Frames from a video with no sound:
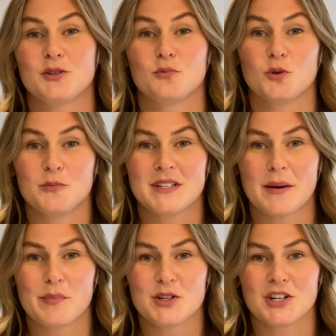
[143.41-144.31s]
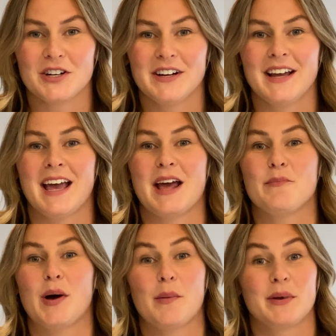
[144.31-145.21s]
to room temperature and
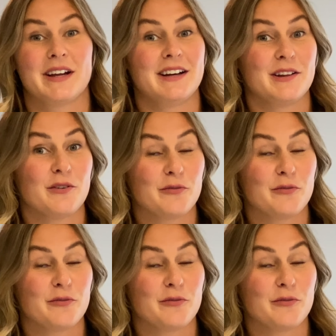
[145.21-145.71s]
popping it in the